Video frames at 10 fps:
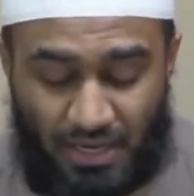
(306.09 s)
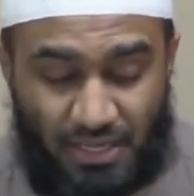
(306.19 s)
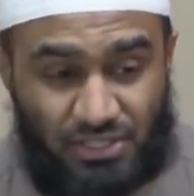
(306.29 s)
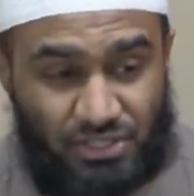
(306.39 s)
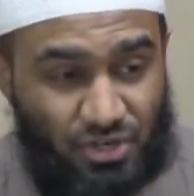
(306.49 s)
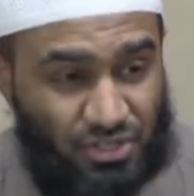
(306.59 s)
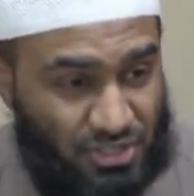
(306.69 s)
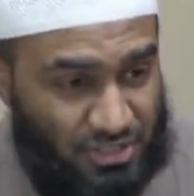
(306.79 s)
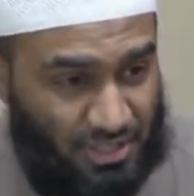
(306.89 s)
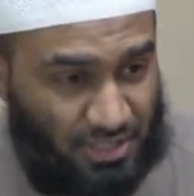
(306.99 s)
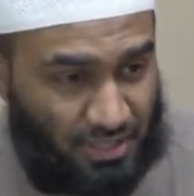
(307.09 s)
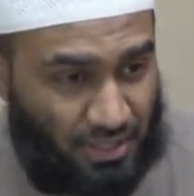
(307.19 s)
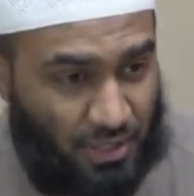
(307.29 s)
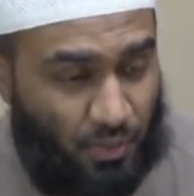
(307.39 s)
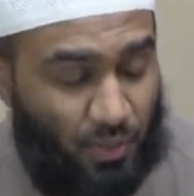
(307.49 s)
His certainty
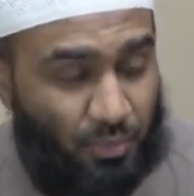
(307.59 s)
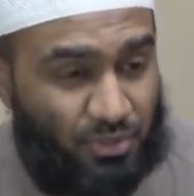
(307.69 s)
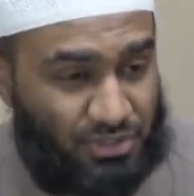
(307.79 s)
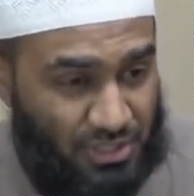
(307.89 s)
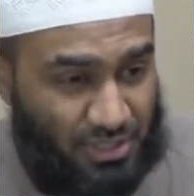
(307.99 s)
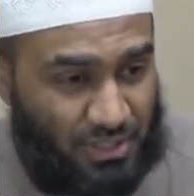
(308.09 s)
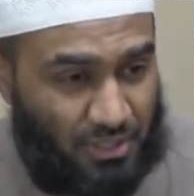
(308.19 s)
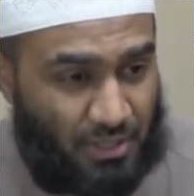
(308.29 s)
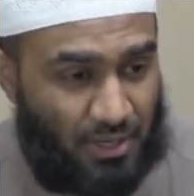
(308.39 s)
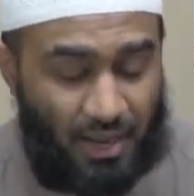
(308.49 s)
will proceed,